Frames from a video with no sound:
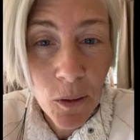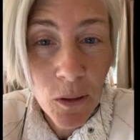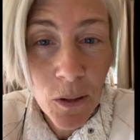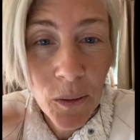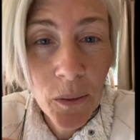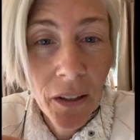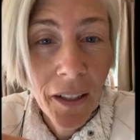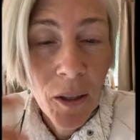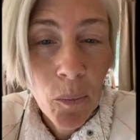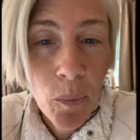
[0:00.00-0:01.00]
to
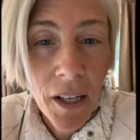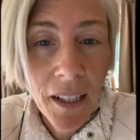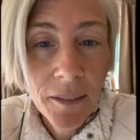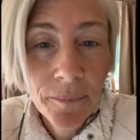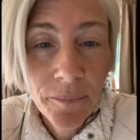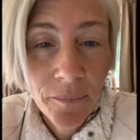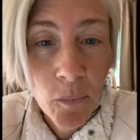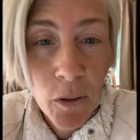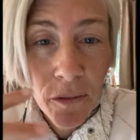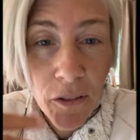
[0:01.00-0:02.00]
bring
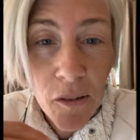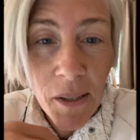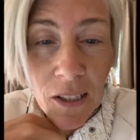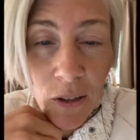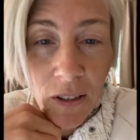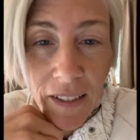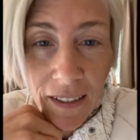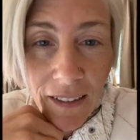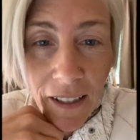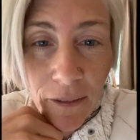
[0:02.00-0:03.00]
more fulfillment to your
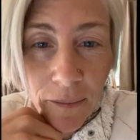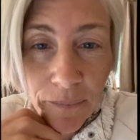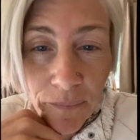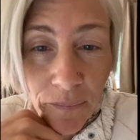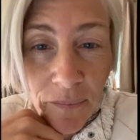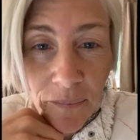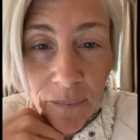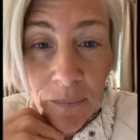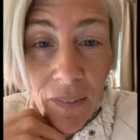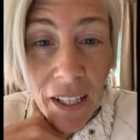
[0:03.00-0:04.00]
sex life,
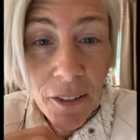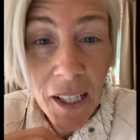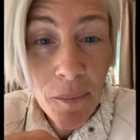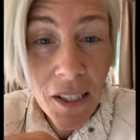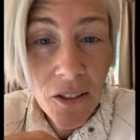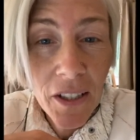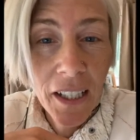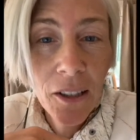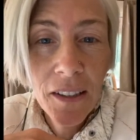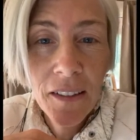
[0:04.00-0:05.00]
I recommend you check
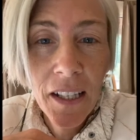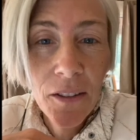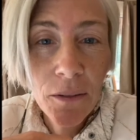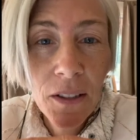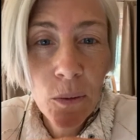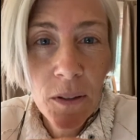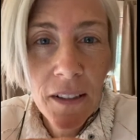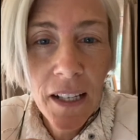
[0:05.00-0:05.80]
out the other resources I